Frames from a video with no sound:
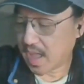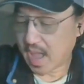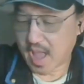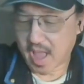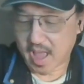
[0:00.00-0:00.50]

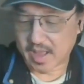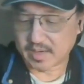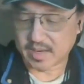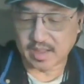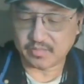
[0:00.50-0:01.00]

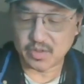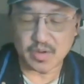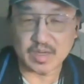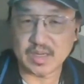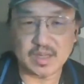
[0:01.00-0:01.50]
and I have no
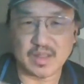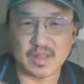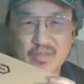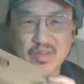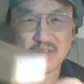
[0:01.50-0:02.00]
idea. They
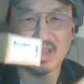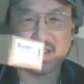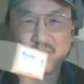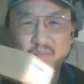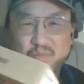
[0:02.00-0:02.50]
have these like
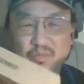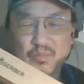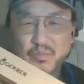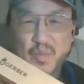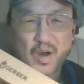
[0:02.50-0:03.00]

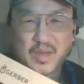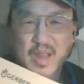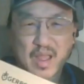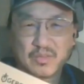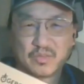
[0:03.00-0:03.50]
marked
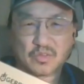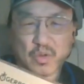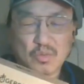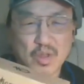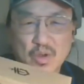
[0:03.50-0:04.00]
down
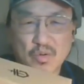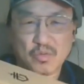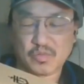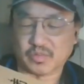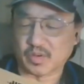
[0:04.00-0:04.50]
so low
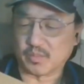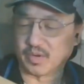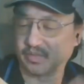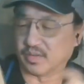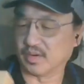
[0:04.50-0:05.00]
for some
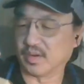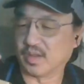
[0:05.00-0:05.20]
reason.